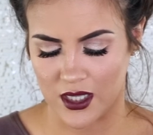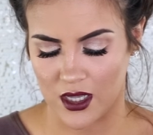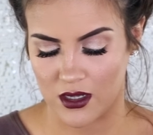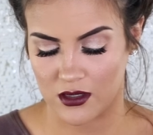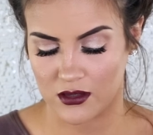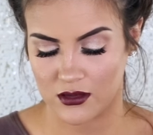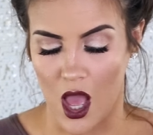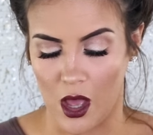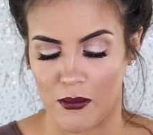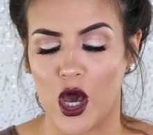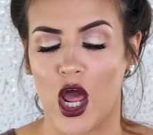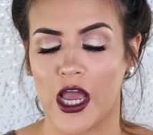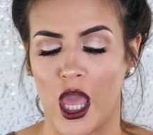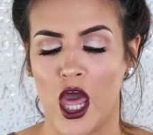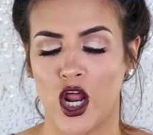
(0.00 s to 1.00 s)
though. But
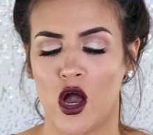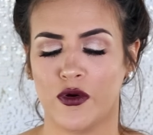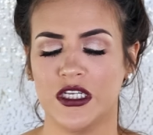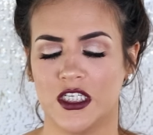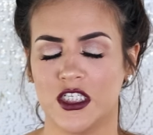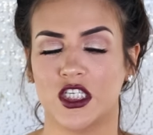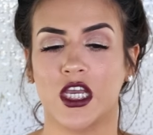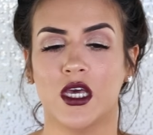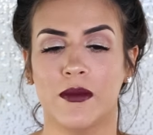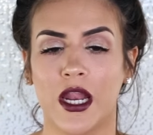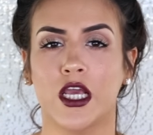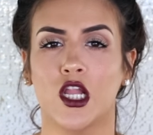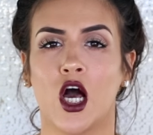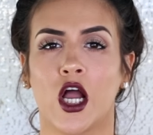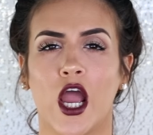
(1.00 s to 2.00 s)
I cannot resist him
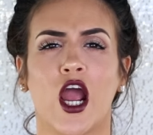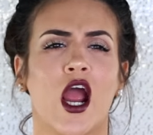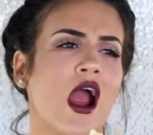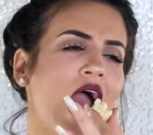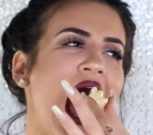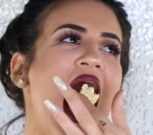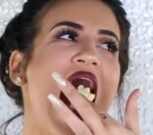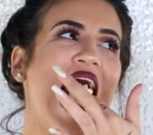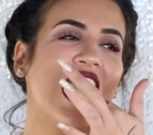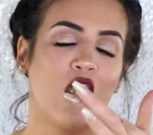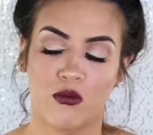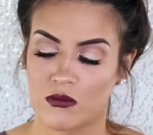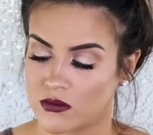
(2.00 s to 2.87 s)
any longer. I